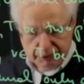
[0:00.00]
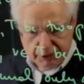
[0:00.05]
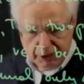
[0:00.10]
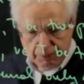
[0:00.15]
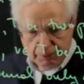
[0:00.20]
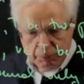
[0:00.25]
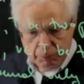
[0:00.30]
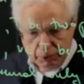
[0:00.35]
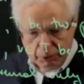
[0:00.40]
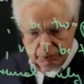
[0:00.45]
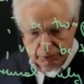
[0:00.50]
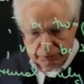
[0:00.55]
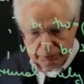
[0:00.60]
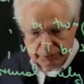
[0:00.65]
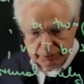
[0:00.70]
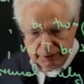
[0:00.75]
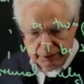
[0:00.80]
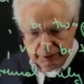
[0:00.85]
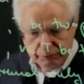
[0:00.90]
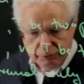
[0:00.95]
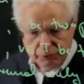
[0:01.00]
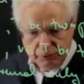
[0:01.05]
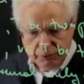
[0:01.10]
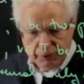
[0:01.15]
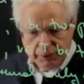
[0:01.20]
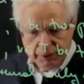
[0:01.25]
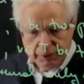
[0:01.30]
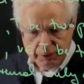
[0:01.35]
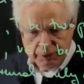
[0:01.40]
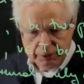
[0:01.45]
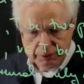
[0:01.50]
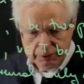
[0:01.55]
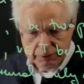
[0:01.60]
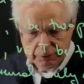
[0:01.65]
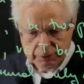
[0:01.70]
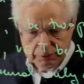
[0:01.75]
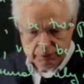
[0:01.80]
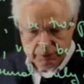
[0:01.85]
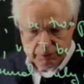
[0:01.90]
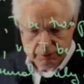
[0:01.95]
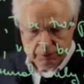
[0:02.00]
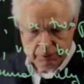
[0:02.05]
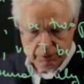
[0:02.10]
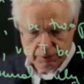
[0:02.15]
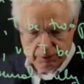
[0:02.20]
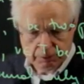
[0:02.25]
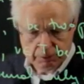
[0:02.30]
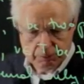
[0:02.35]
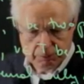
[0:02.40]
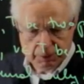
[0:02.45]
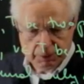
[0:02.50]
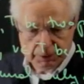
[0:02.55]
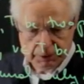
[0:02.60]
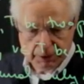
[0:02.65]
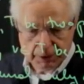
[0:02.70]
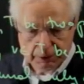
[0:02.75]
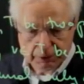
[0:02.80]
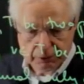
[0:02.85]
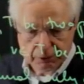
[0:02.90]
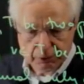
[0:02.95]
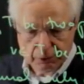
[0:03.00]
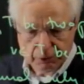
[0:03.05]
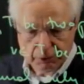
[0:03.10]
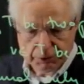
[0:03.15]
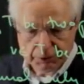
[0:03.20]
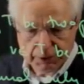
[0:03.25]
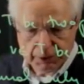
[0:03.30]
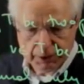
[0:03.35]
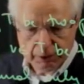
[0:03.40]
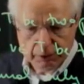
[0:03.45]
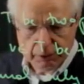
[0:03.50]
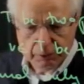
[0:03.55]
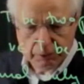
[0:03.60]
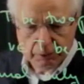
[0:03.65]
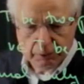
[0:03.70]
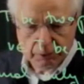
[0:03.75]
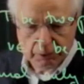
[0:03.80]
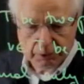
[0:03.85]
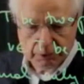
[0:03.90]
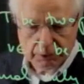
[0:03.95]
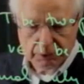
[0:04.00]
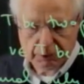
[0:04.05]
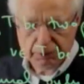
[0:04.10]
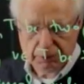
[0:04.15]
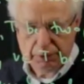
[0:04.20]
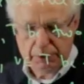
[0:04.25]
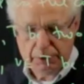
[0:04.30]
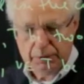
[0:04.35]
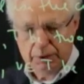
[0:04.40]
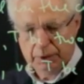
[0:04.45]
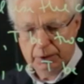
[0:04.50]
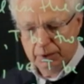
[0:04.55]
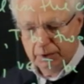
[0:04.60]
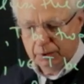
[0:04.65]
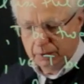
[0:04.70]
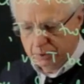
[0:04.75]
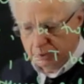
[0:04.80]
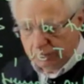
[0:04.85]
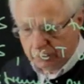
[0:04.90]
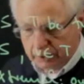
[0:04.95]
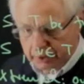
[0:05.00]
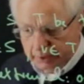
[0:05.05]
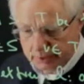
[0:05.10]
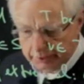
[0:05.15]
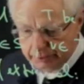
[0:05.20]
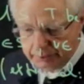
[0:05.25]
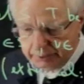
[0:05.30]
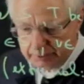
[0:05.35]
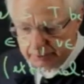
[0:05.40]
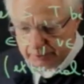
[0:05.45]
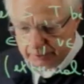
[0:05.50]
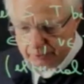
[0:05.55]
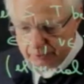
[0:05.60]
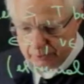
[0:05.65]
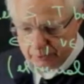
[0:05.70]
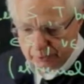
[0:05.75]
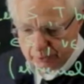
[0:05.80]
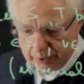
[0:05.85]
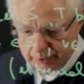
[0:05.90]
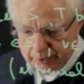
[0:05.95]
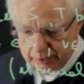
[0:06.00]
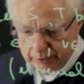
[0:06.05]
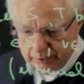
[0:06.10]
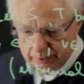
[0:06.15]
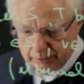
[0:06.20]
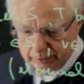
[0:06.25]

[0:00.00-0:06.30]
a couple of leaves here, which I draw in yellow or orange. So I,